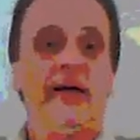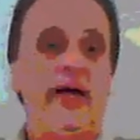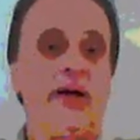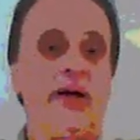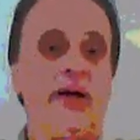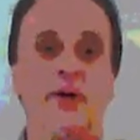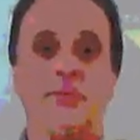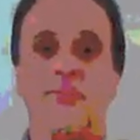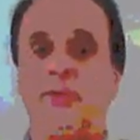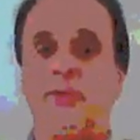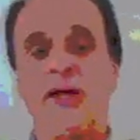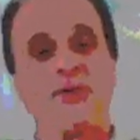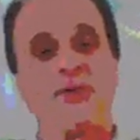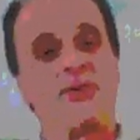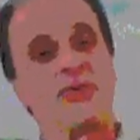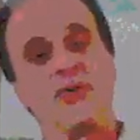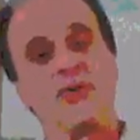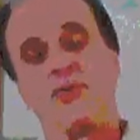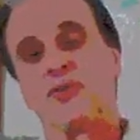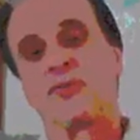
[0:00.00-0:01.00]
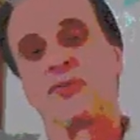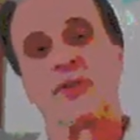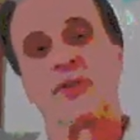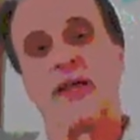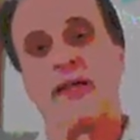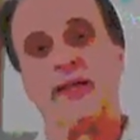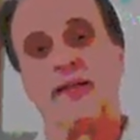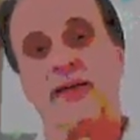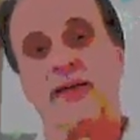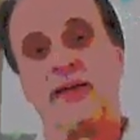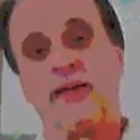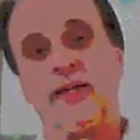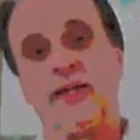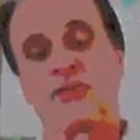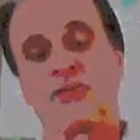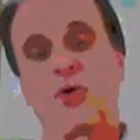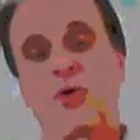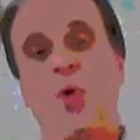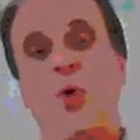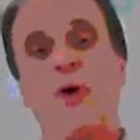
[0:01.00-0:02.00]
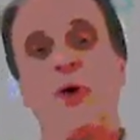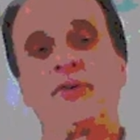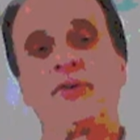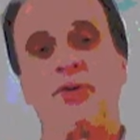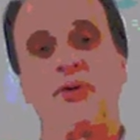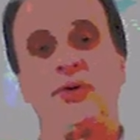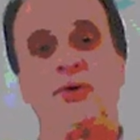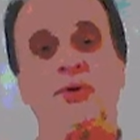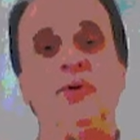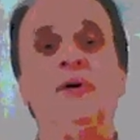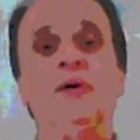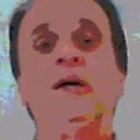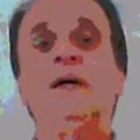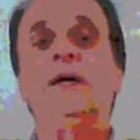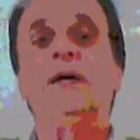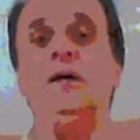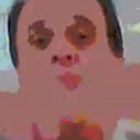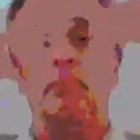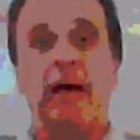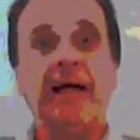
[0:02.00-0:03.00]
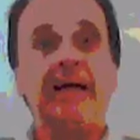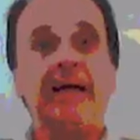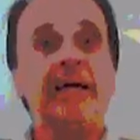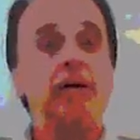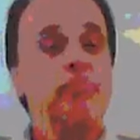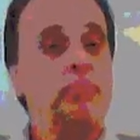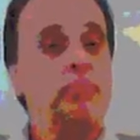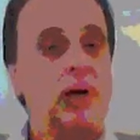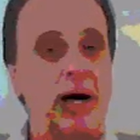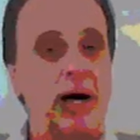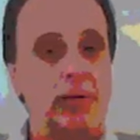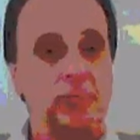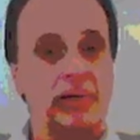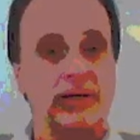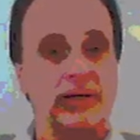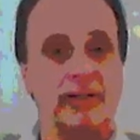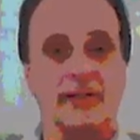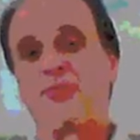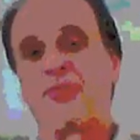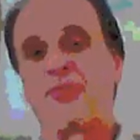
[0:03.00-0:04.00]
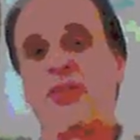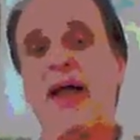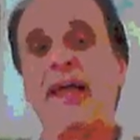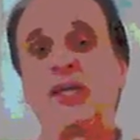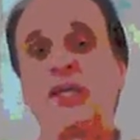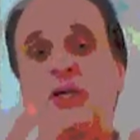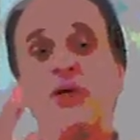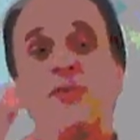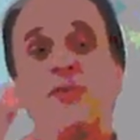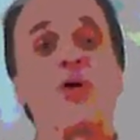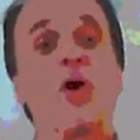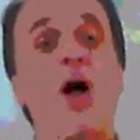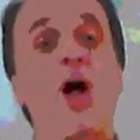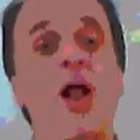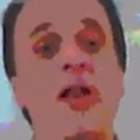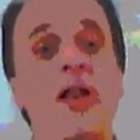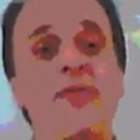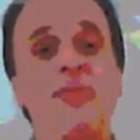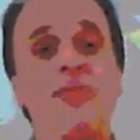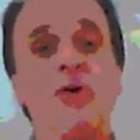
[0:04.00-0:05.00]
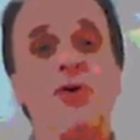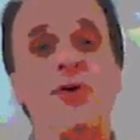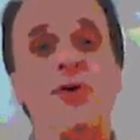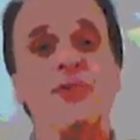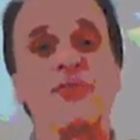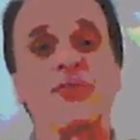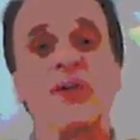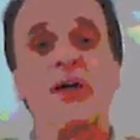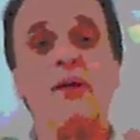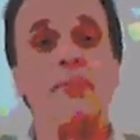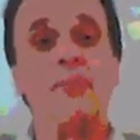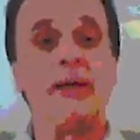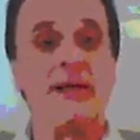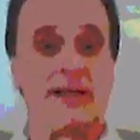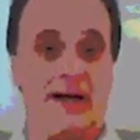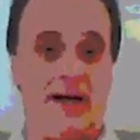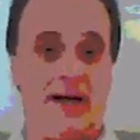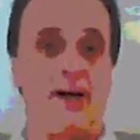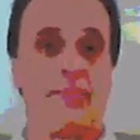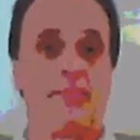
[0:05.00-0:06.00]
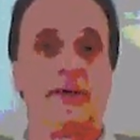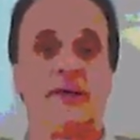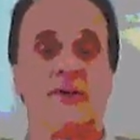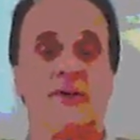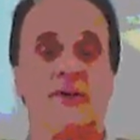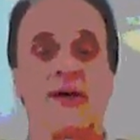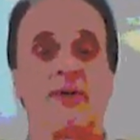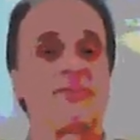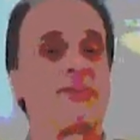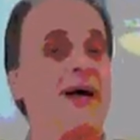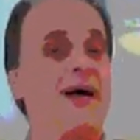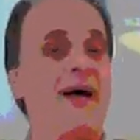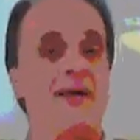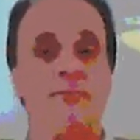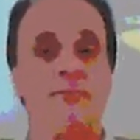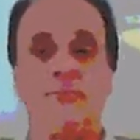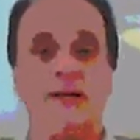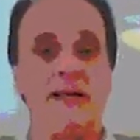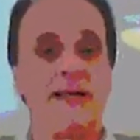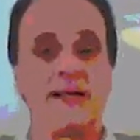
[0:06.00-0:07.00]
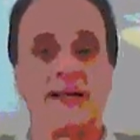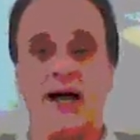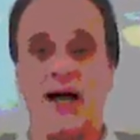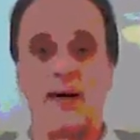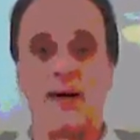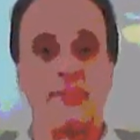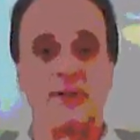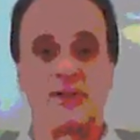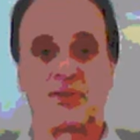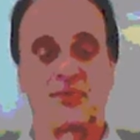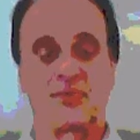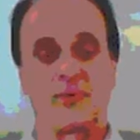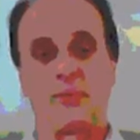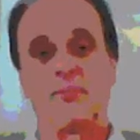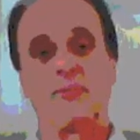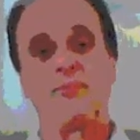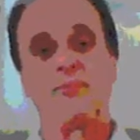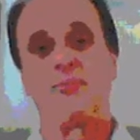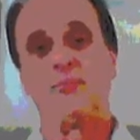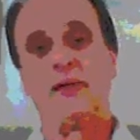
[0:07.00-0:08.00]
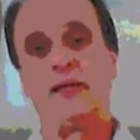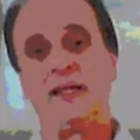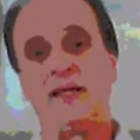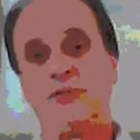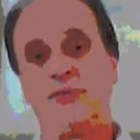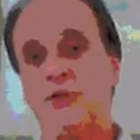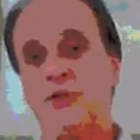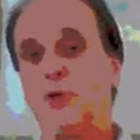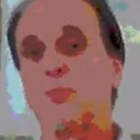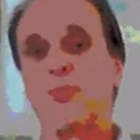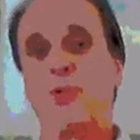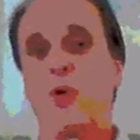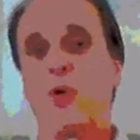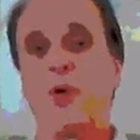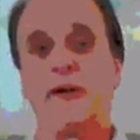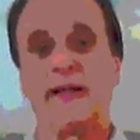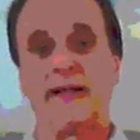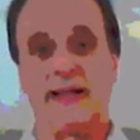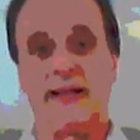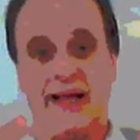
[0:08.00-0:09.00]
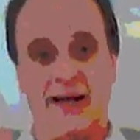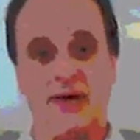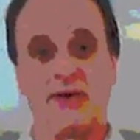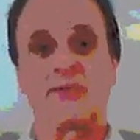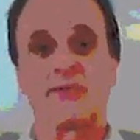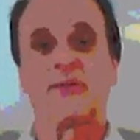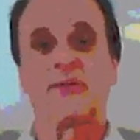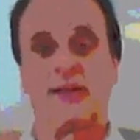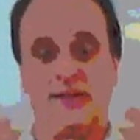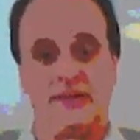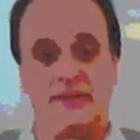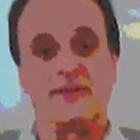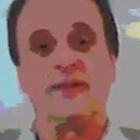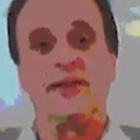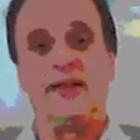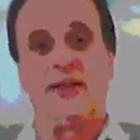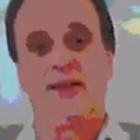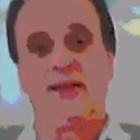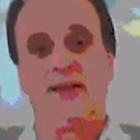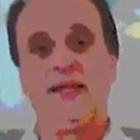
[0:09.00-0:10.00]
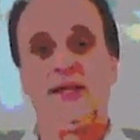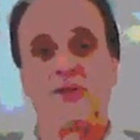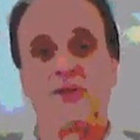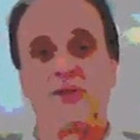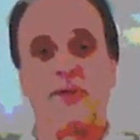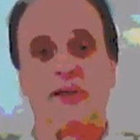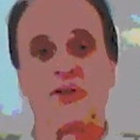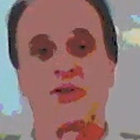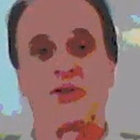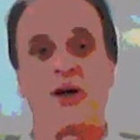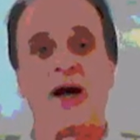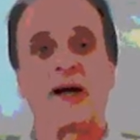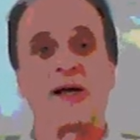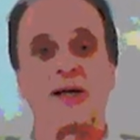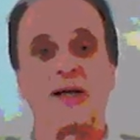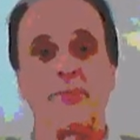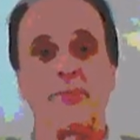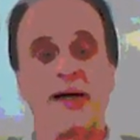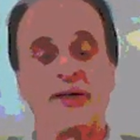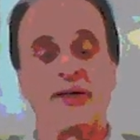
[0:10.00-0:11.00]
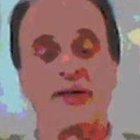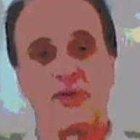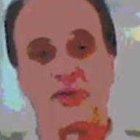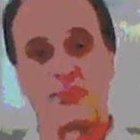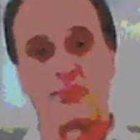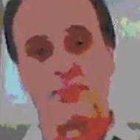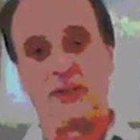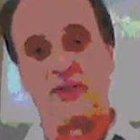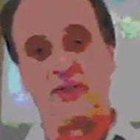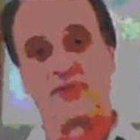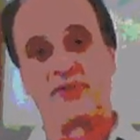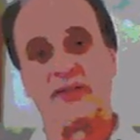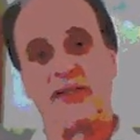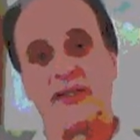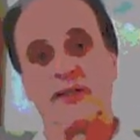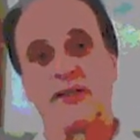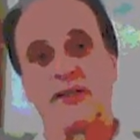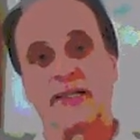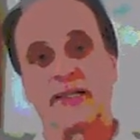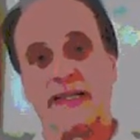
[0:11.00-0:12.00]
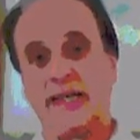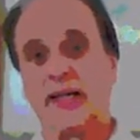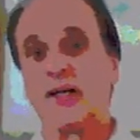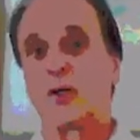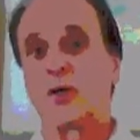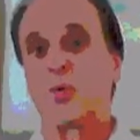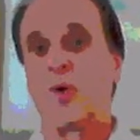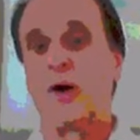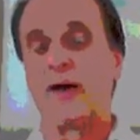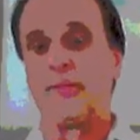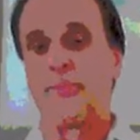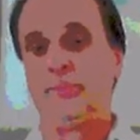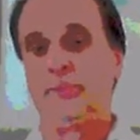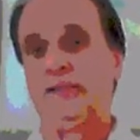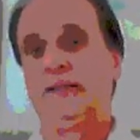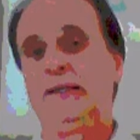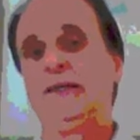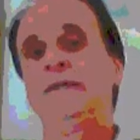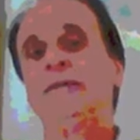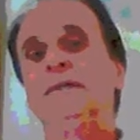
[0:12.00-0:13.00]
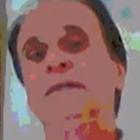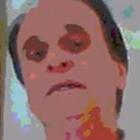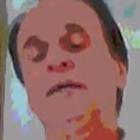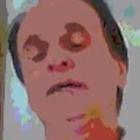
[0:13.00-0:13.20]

Arab nations, and he's going to make it public. Thank you for all of you who send me comments. I've gotten many comments from many of you pointing out that he's been talking about this peace deal again quite a bit.